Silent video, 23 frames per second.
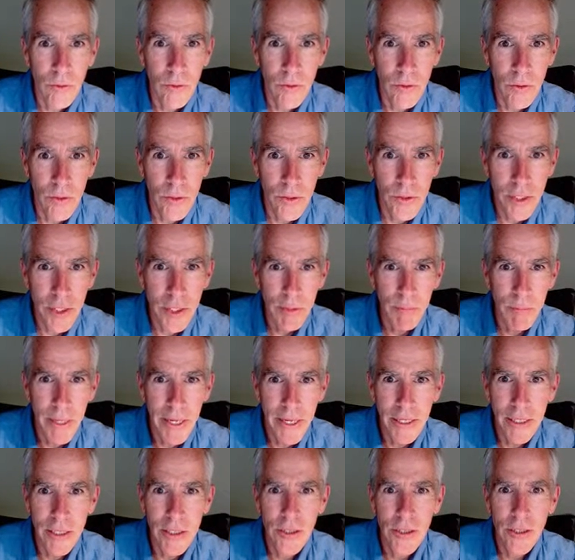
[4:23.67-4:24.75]
this
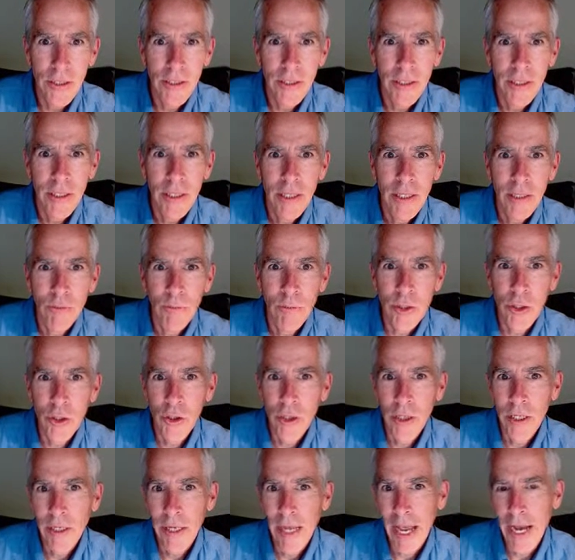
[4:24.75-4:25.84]
page, which
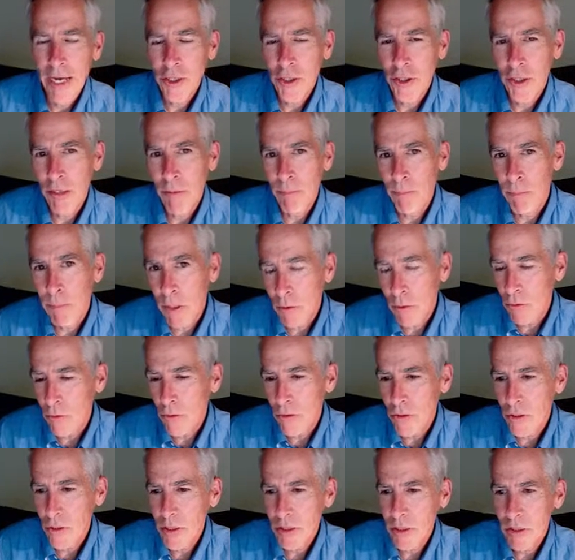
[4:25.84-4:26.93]
actually
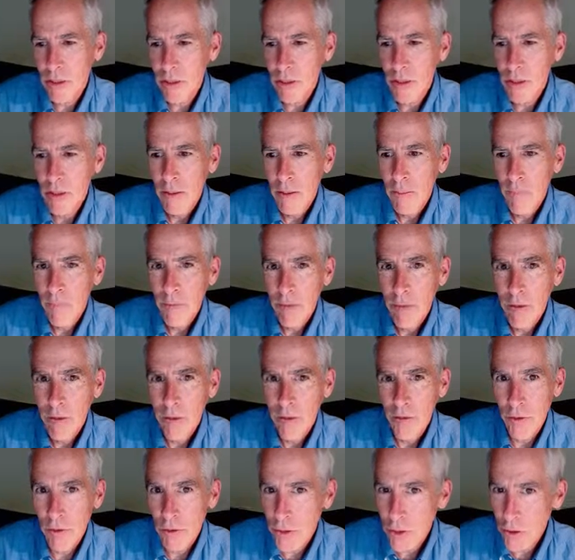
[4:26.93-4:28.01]
mirrors
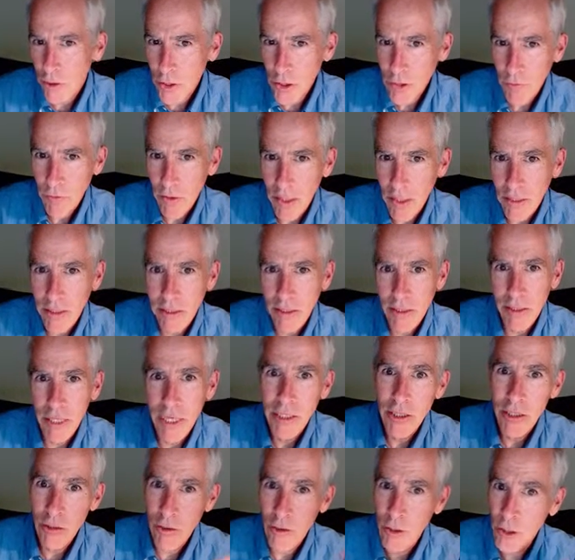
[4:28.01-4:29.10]
their search phrase. They
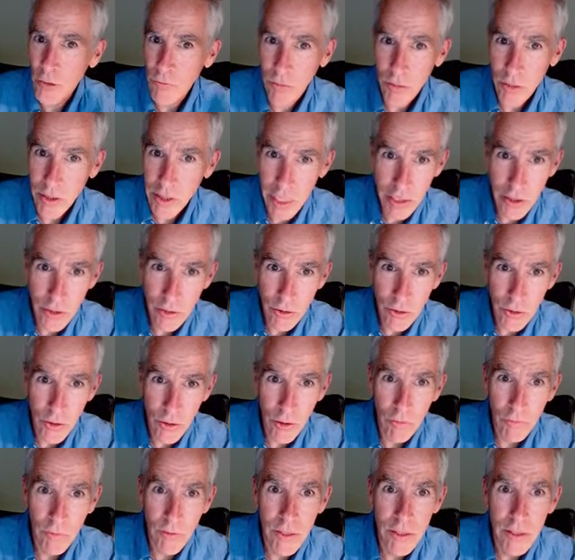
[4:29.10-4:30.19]
search for sectional
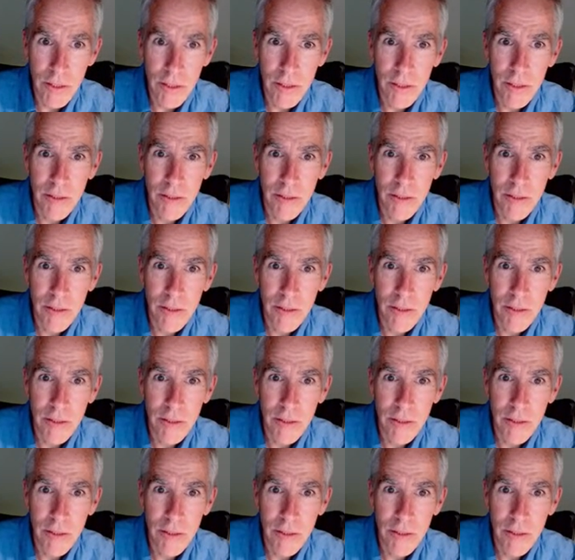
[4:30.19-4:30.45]
sofas.